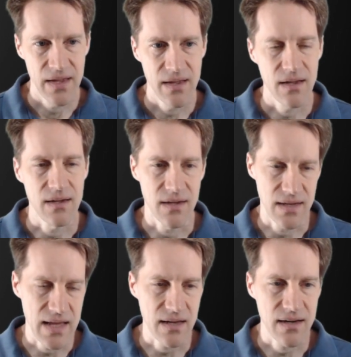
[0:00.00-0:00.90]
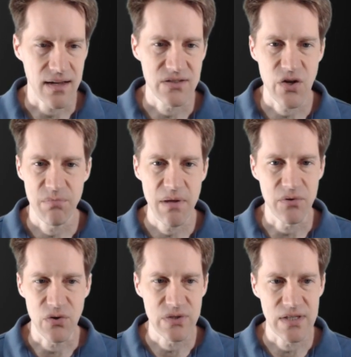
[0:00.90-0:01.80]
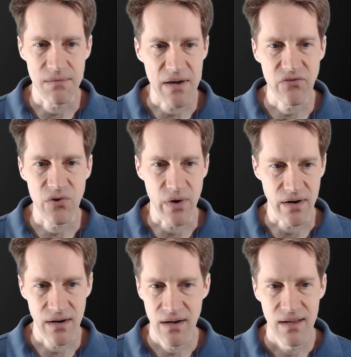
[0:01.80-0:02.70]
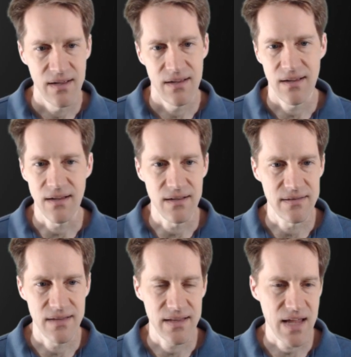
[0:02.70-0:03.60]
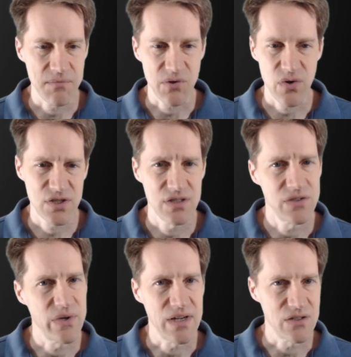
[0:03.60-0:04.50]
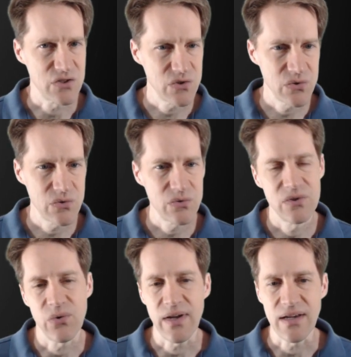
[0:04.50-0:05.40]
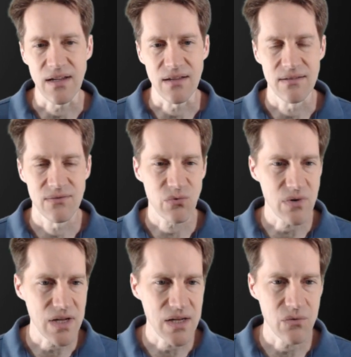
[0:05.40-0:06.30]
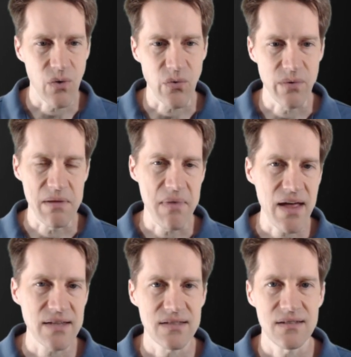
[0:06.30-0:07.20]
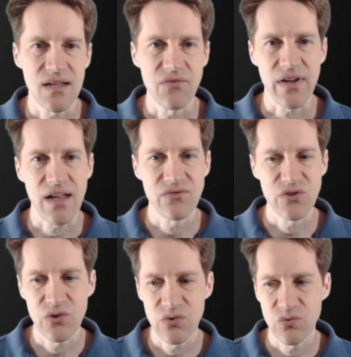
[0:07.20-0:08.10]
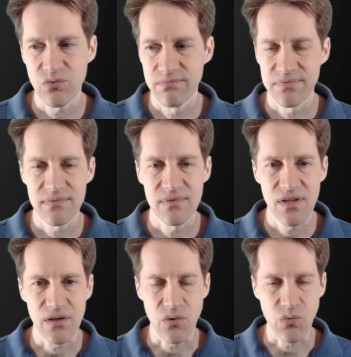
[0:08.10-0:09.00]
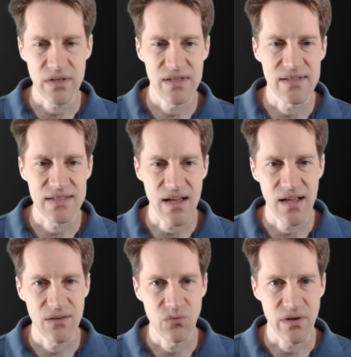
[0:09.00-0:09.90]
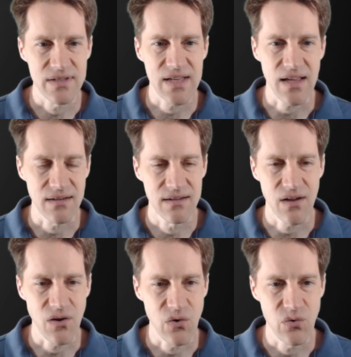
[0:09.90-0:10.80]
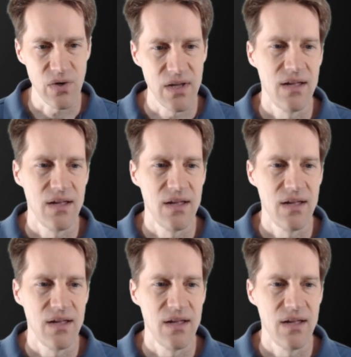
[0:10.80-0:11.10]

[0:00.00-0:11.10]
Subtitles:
Again, I saw people using them everywhere. Then there came the question, do I need 2? Do I need 3? What would be best? If I have 2, 1 to the side, where does that go?